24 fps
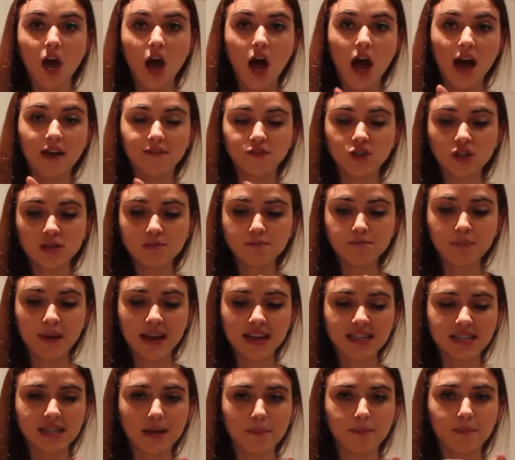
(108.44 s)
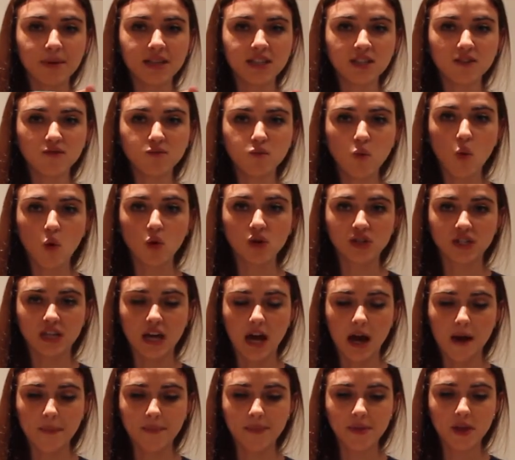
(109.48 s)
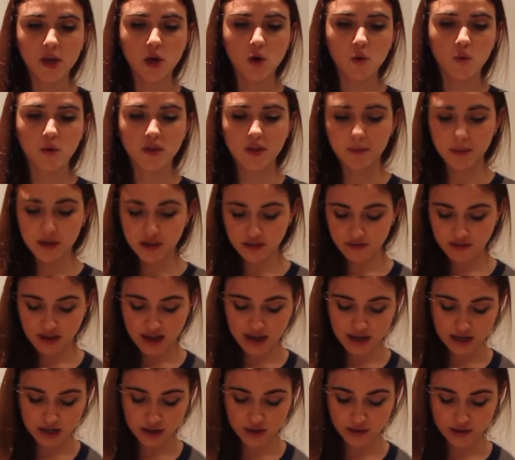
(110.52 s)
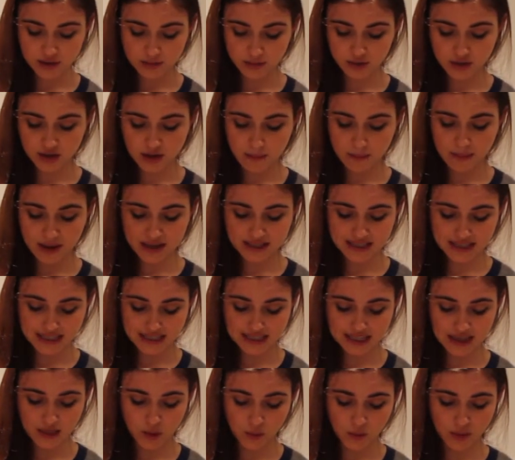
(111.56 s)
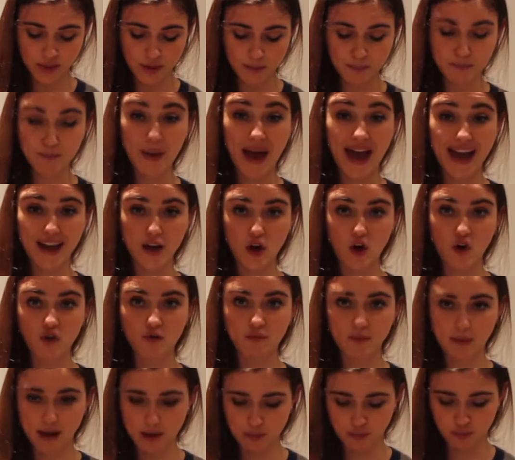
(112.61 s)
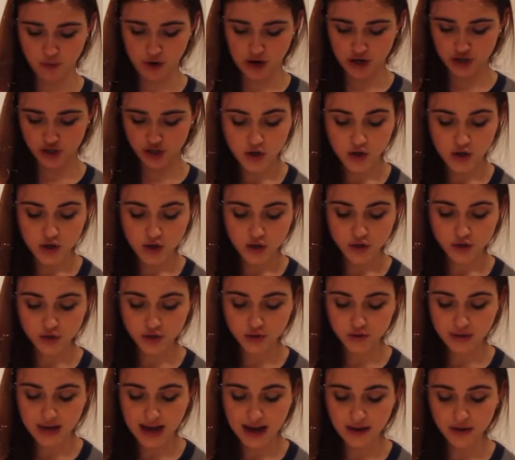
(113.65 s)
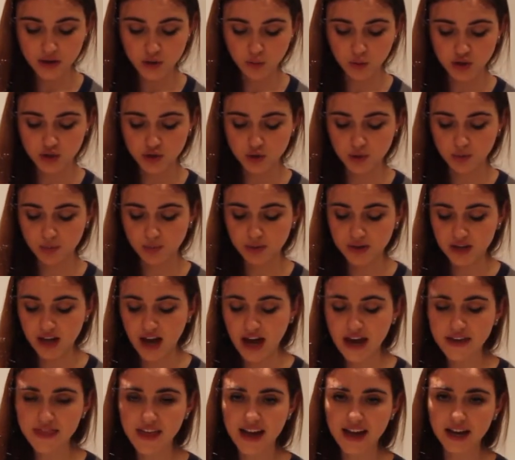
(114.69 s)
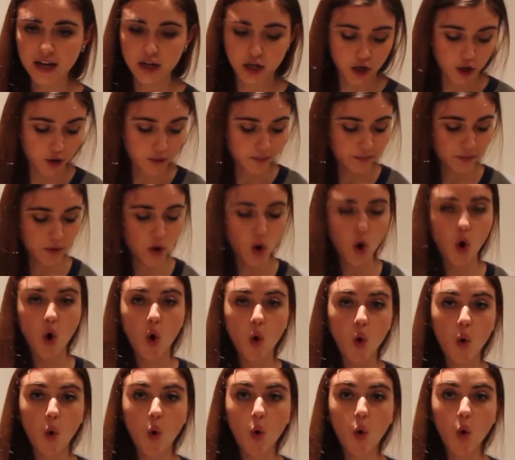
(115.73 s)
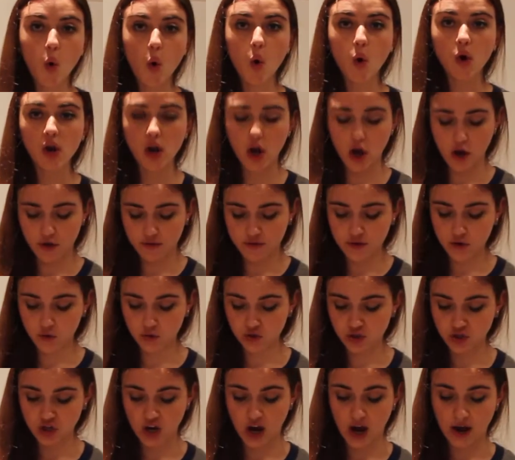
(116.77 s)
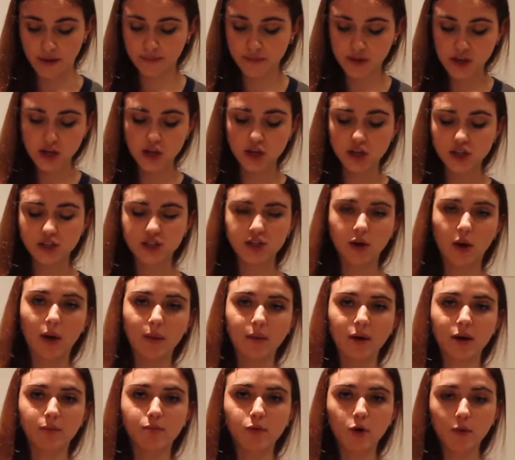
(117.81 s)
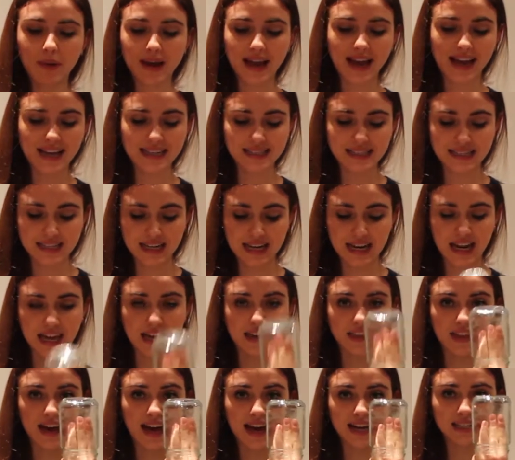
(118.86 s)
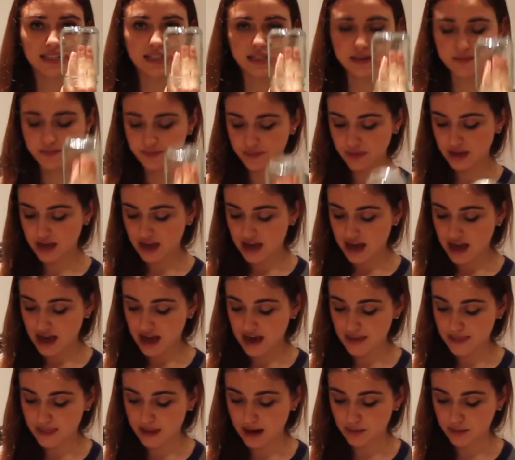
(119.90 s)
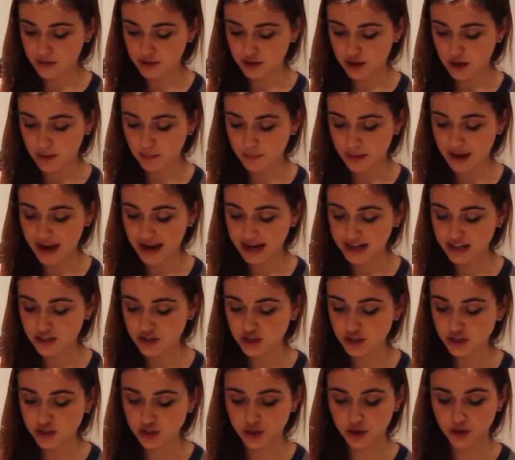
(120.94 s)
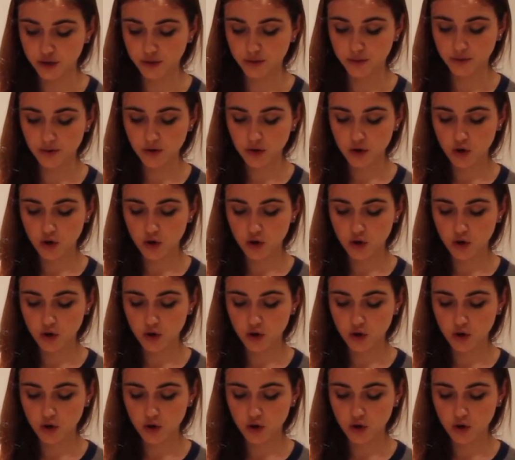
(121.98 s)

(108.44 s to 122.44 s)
I've just mixed a bit of water with the PVA glue, so I'm just going to mix that together with the back of my brush. So now you want to apply that glue all over your jar. So I'm going to put my hand in it like that, and then I'm just going to paint the glue